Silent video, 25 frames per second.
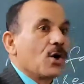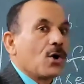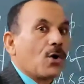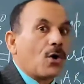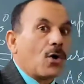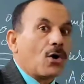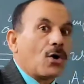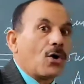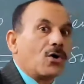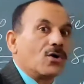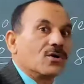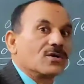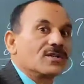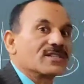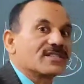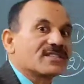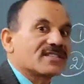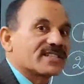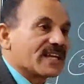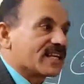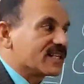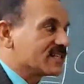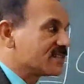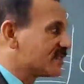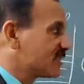on
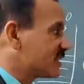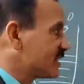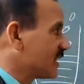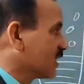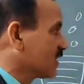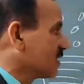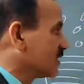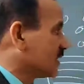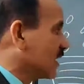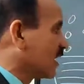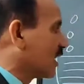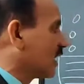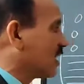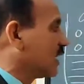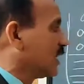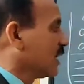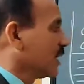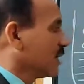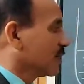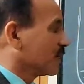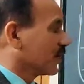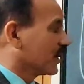changing the